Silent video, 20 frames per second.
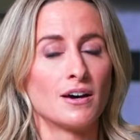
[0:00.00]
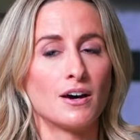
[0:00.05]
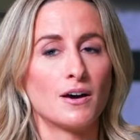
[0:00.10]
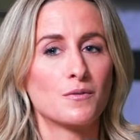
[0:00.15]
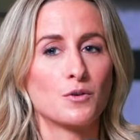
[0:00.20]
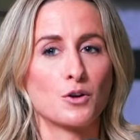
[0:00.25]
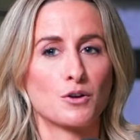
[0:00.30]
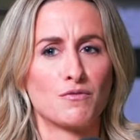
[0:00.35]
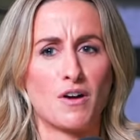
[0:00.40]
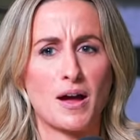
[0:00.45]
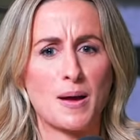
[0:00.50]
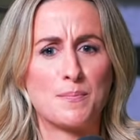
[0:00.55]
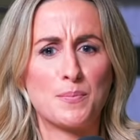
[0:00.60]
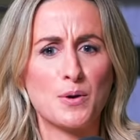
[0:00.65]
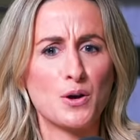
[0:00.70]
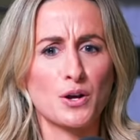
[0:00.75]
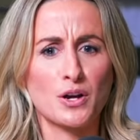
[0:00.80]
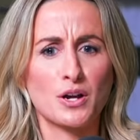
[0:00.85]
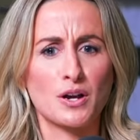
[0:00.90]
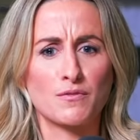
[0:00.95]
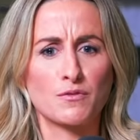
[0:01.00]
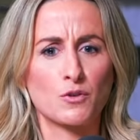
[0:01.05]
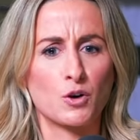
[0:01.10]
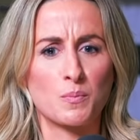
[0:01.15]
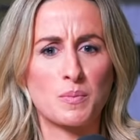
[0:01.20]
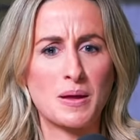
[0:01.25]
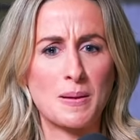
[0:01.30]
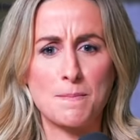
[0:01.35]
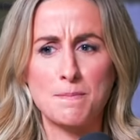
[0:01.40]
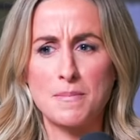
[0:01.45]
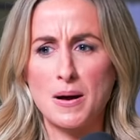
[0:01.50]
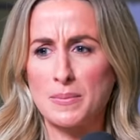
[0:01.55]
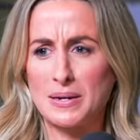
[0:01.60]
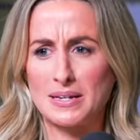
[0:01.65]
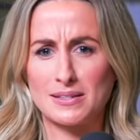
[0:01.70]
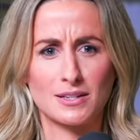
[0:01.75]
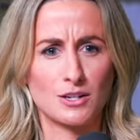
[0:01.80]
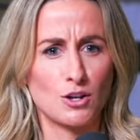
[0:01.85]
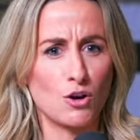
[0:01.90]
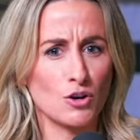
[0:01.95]
I've got to write a book, I've got to be a mum, and
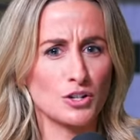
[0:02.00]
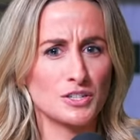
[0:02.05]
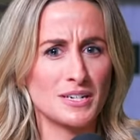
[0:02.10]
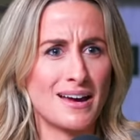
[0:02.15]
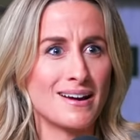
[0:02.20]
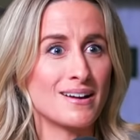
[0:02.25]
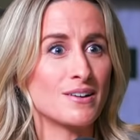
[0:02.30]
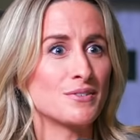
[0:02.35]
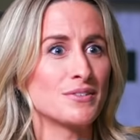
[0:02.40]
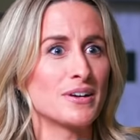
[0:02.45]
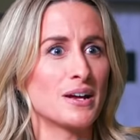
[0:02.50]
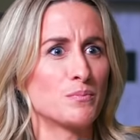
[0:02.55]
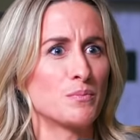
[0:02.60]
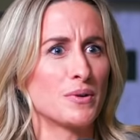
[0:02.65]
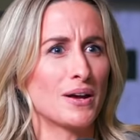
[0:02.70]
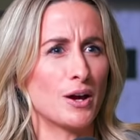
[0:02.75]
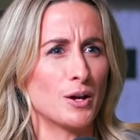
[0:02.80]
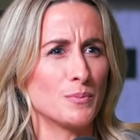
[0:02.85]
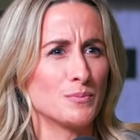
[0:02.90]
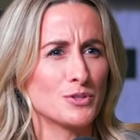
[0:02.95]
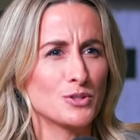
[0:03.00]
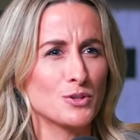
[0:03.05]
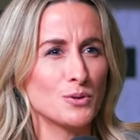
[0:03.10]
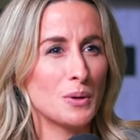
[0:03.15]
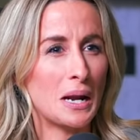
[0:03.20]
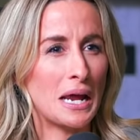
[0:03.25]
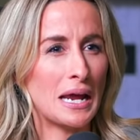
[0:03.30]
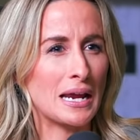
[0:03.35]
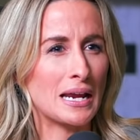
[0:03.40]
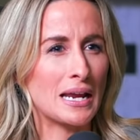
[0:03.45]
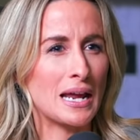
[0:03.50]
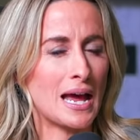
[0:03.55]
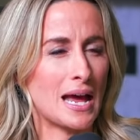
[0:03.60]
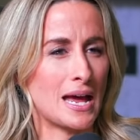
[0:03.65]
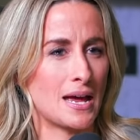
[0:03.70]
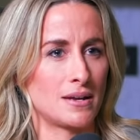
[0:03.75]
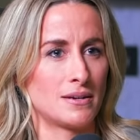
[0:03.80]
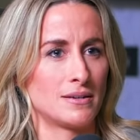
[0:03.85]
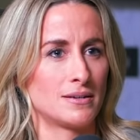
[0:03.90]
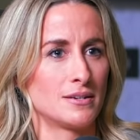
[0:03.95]
it's lockdown, and we're homeschooling,
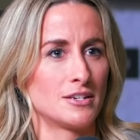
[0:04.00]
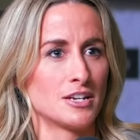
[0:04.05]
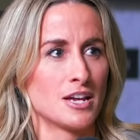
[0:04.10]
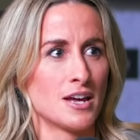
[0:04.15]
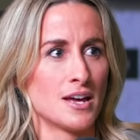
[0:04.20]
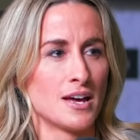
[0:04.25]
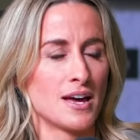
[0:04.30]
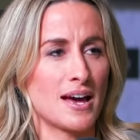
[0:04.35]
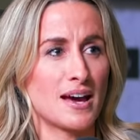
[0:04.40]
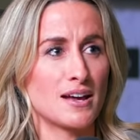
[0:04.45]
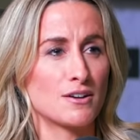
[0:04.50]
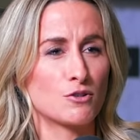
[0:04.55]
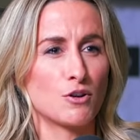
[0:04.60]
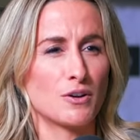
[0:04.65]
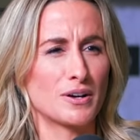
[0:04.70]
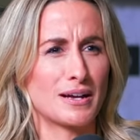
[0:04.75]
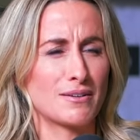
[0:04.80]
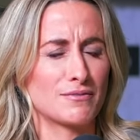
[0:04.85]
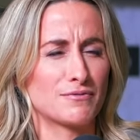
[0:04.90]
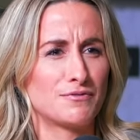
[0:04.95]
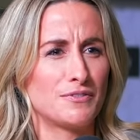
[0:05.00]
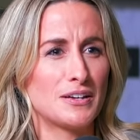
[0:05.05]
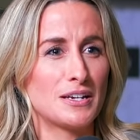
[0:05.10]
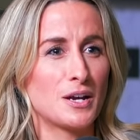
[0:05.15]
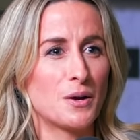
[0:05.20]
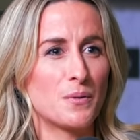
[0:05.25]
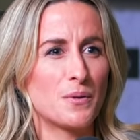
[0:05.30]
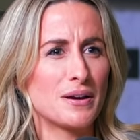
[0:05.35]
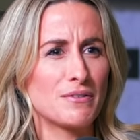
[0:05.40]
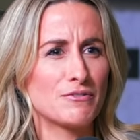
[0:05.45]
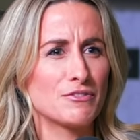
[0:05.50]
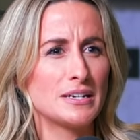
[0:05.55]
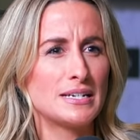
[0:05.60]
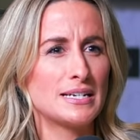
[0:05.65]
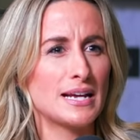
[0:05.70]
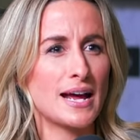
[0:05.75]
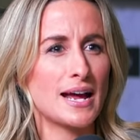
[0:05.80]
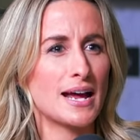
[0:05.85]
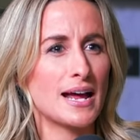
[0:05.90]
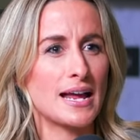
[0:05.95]
and and I've got to get video on every
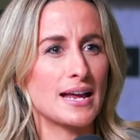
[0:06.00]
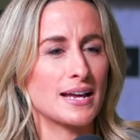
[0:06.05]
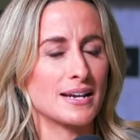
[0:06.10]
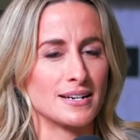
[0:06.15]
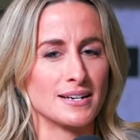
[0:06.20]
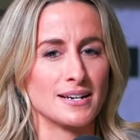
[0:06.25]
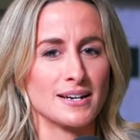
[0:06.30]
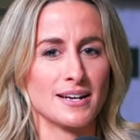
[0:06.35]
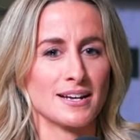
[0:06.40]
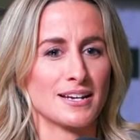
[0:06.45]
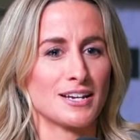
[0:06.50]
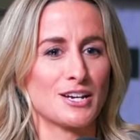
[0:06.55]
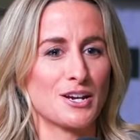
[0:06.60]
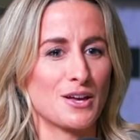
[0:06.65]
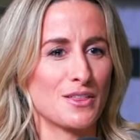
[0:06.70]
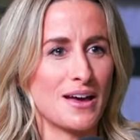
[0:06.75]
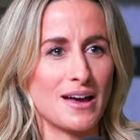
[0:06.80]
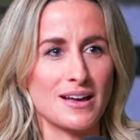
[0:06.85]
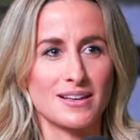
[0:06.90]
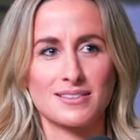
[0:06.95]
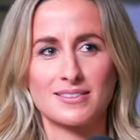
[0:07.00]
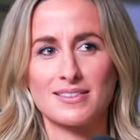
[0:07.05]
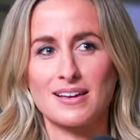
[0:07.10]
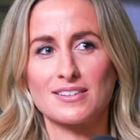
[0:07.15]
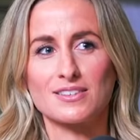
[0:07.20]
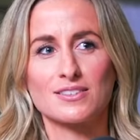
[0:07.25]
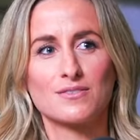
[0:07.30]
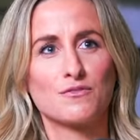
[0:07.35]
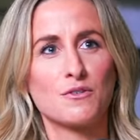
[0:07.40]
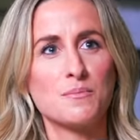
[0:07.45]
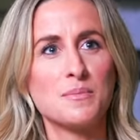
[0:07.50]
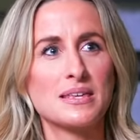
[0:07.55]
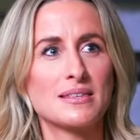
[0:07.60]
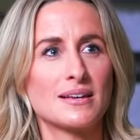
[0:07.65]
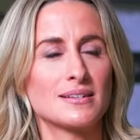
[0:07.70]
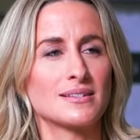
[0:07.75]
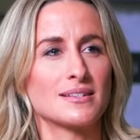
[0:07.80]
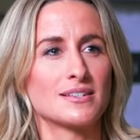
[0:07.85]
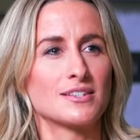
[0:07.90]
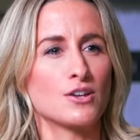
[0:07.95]
day, and you know that that for me
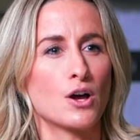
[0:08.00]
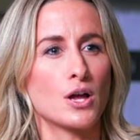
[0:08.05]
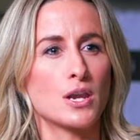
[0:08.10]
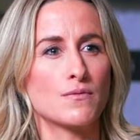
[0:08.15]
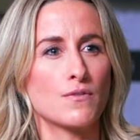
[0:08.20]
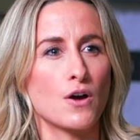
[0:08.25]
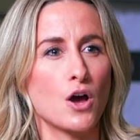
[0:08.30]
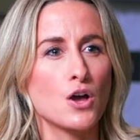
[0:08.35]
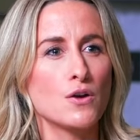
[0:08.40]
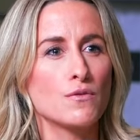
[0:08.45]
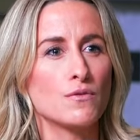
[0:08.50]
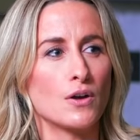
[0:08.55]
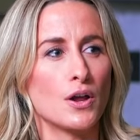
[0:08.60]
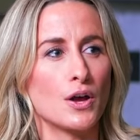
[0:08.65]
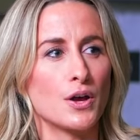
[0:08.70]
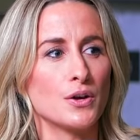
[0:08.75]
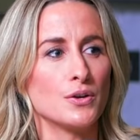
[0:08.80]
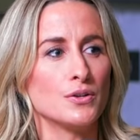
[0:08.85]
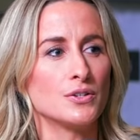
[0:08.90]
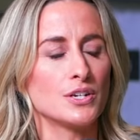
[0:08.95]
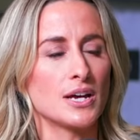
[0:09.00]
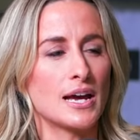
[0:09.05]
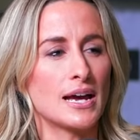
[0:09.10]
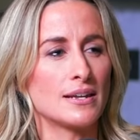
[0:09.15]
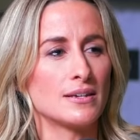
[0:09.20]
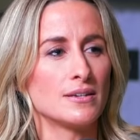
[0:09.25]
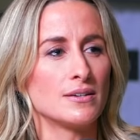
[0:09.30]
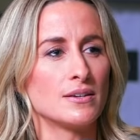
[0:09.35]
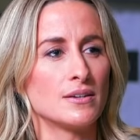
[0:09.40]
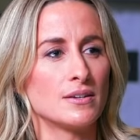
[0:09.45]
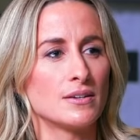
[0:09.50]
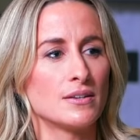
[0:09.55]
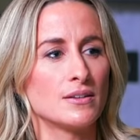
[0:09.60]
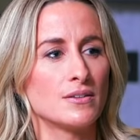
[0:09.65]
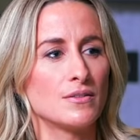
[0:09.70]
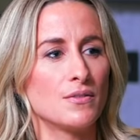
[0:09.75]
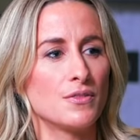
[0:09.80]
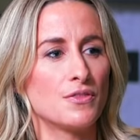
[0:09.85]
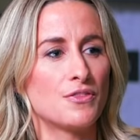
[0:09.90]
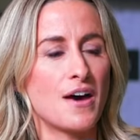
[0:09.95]
that's a sign of overload, and
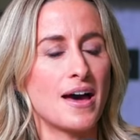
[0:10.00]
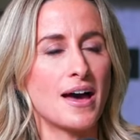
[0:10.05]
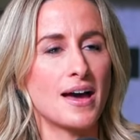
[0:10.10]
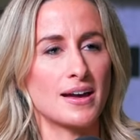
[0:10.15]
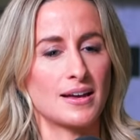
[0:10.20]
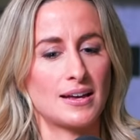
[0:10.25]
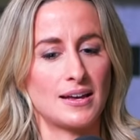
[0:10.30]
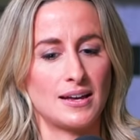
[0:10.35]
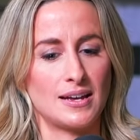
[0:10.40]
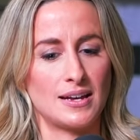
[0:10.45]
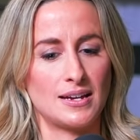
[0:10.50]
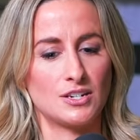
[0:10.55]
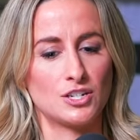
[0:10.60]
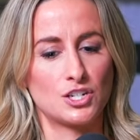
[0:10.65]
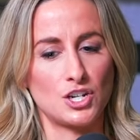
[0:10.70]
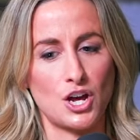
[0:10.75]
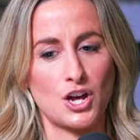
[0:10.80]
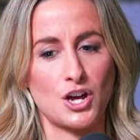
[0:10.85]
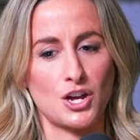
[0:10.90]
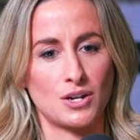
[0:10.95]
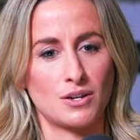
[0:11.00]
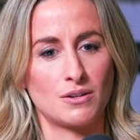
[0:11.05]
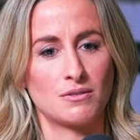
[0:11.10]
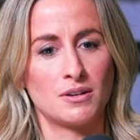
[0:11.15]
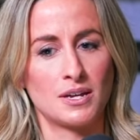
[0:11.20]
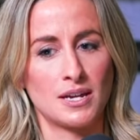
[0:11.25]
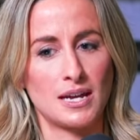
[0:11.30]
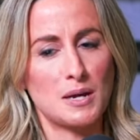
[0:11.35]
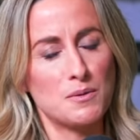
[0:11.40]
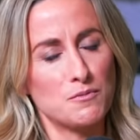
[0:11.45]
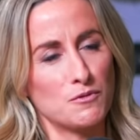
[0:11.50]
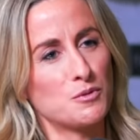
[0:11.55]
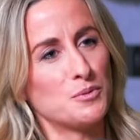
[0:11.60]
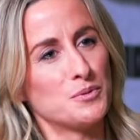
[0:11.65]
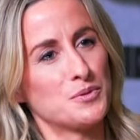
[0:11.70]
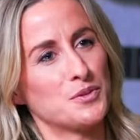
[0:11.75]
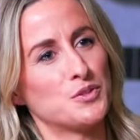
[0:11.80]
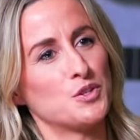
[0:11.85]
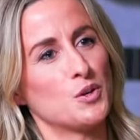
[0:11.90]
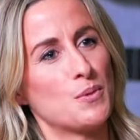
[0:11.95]
that in turn
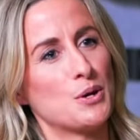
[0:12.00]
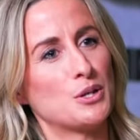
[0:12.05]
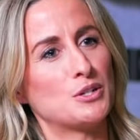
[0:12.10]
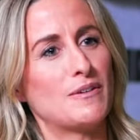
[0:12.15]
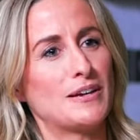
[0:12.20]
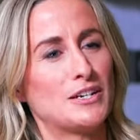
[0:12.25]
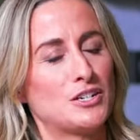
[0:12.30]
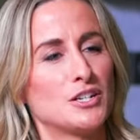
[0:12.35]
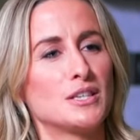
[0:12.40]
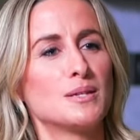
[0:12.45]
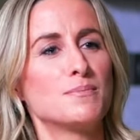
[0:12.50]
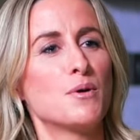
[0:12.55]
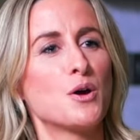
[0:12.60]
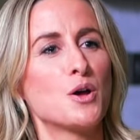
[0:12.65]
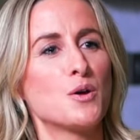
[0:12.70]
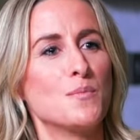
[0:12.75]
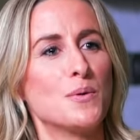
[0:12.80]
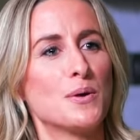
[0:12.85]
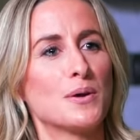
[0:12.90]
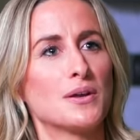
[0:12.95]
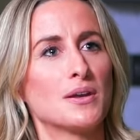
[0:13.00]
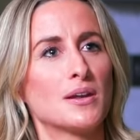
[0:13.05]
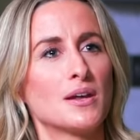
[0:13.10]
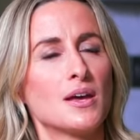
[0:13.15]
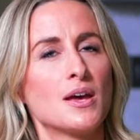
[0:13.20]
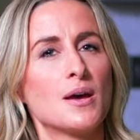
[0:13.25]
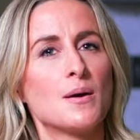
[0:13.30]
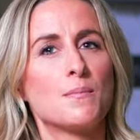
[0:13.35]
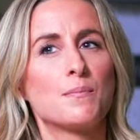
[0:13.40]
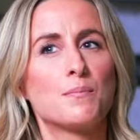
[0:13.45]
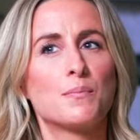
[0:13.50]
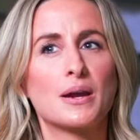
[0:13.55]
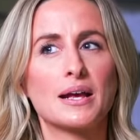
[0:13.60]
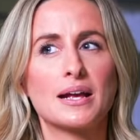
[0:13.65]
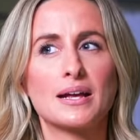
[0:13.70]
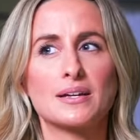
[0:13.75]
influences your motivation in the moment. But I